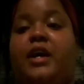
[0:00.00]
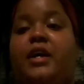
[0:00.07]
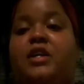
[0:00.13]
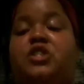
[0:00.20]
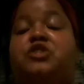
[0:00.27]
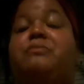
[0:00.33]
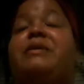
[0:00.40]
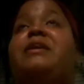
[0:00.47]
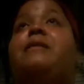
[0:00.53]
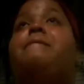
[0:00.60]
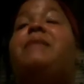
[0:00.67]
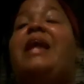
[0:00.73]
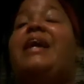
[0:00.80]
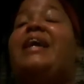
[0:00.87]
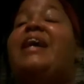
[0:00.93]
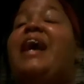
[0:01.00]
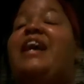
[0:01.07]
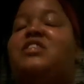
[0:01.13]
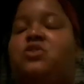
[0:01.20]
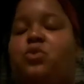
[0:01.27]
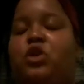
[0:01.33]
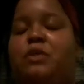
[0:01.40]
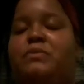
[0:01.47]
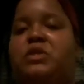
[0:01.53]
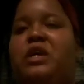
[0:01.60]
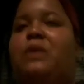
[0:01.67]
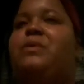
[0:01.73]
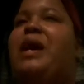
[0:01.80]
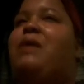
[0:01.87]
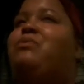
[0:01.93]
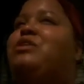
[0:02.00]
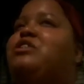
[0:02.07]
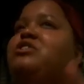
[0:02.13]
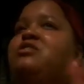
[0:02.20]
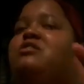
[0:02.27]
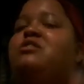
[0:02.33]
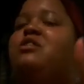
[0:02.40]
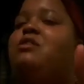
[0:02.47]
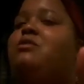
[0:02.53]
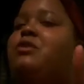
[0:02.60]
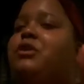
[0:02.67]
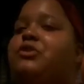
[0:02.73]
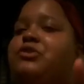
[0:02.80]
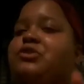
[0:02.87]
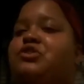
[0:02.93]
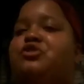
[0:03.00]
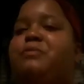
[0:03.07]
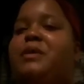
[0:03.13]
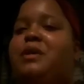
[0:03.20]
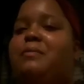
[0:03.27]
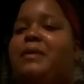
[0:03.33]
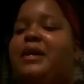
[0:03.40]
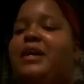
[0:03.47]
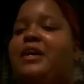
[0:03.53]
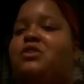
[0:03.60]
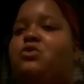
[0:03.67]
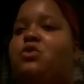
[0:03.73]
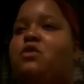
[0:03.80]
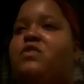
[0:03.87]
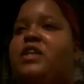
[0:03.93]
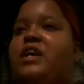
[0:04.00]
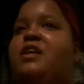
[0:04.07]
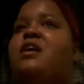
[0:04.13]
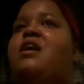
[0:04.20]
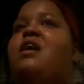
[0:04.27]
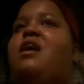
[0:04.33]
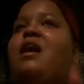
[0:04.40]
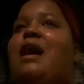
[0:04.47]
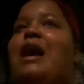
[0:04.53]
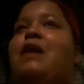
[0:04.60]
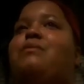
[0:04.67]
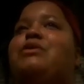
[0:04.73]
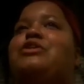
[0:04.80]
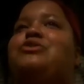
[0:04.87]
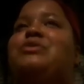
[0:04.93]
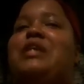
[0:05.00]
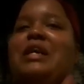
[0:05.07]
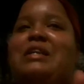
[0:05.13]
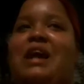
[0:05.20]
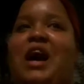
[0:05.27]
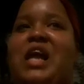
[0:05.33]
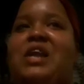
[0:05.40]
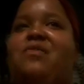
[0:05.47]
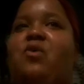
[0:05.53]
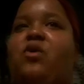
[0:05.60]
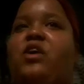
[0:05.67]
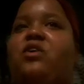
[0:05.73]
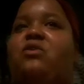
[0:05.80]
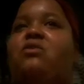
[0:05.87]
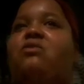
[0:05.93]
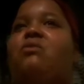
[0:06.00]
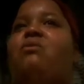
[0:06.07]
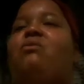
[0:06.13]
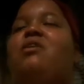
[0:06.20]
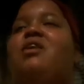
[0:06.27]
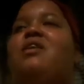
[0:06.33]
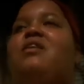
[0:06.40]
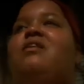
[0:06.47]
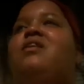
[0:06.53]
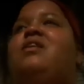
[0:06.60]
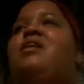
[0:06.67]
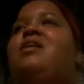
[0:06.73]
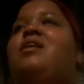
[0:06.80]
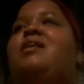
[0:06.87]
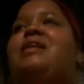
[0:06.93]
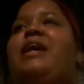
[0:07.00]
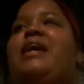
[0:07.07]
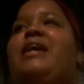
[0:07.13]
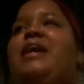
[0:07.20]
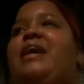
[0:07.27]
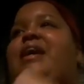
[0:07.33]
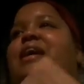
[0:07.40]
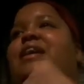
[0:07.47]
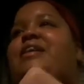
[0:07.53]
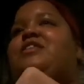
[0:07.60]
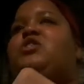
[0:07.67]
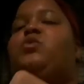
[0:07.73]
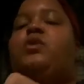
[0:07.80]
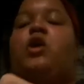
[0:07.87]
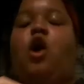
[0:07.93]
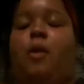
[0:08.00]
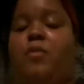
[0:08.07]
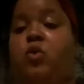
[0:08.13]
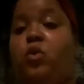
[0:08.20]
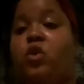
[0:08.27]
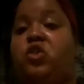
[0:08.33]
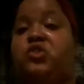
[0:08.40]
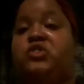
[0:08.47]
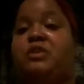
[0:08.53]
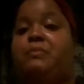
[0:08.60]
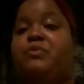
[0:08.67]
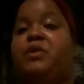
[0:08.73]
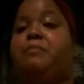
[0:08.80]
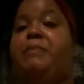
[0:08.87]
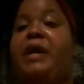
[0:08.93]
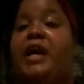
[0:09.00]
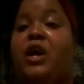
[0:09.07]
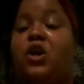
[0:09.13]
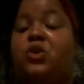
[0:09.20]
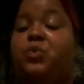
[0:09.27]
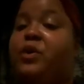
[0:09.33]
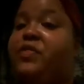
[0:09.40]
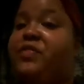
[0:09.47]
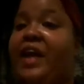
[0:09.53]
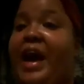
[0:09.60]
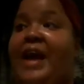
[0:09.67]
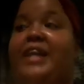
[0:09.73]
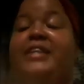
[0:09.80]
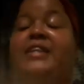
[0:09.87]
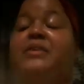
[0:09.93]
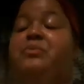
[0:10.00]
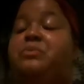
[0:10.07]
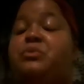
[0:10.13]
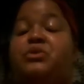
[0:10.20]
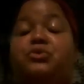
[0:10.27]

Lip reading: Jamaican black castor oil. I'm sorry. Well, I wouldn't. No, don't use a Jamaican black castor oil for that. I would use like an olive oil or like a sweet almond oil or something paired with that, and it will